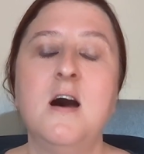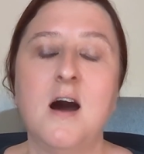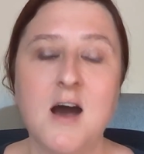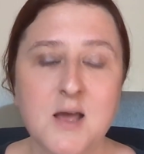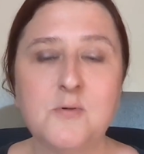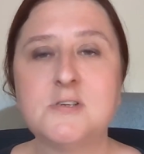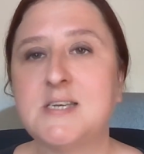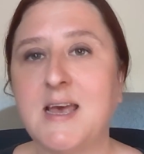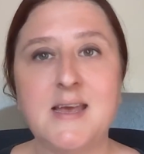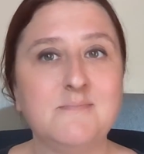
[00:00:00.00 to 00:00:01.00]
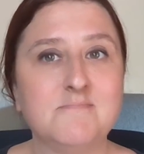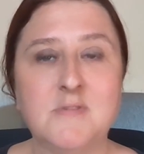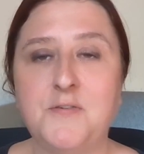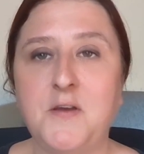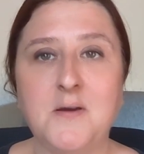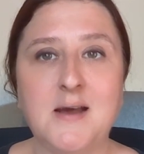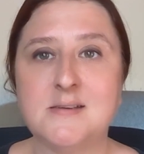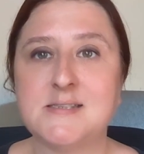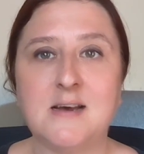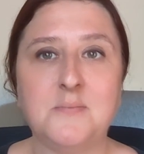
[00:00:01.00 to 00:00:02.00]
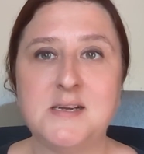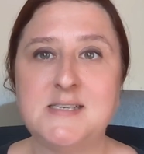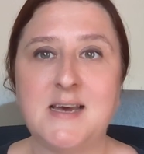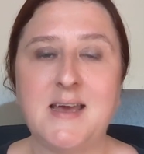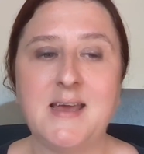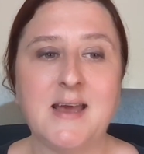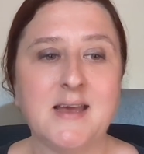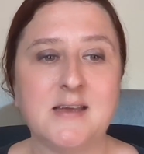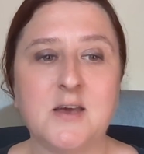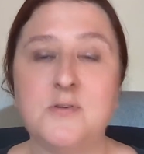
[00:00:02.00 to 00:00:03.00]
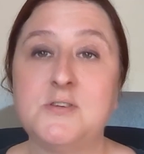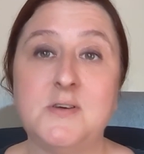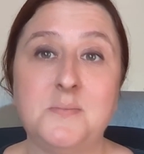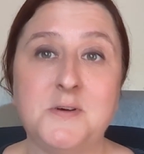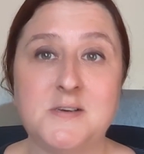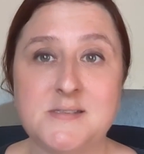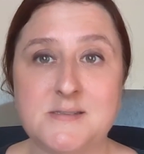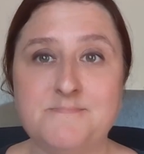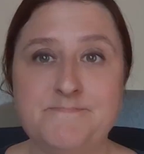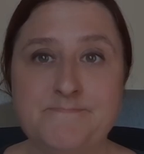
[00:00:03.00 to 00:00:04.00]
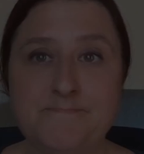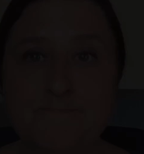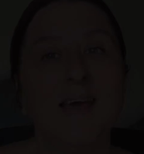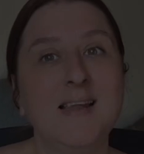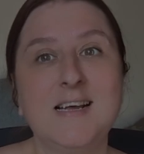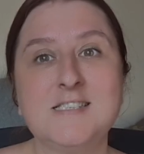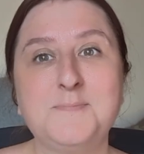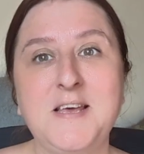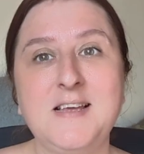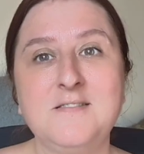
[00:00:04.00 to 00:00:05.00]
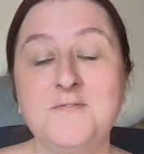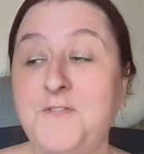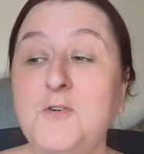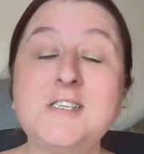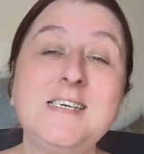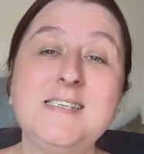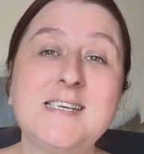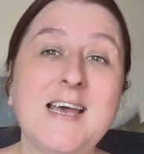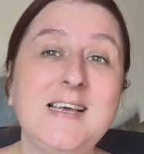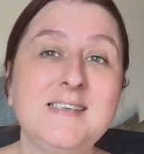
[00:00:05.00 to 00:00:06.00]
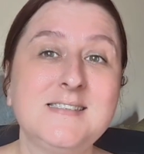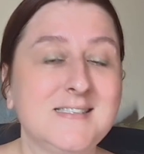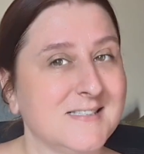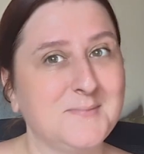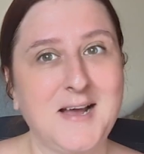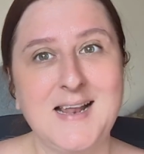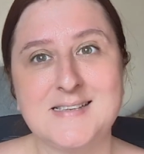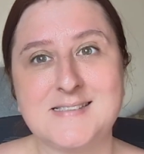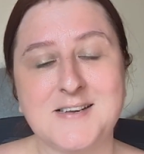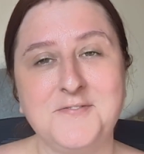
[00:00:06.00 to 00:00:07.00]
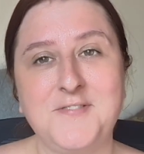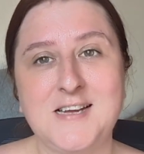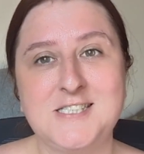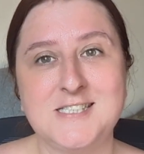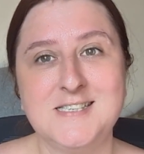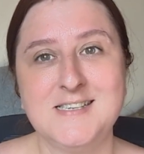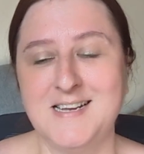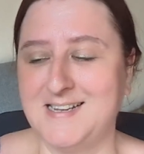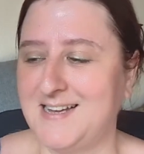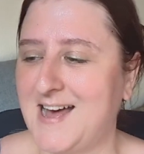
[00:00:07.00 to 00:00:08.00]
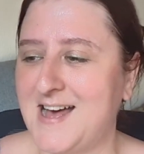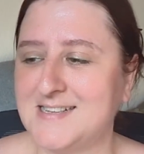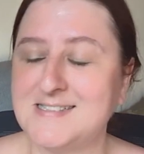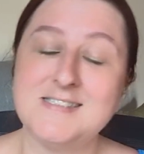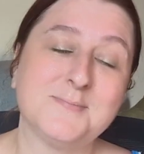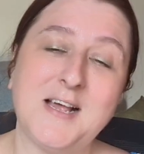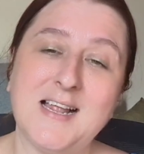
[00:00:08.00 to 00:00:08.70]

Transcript: I will take a few hours out of my day and go and do it in person. It has been 14 days since my last confession, since my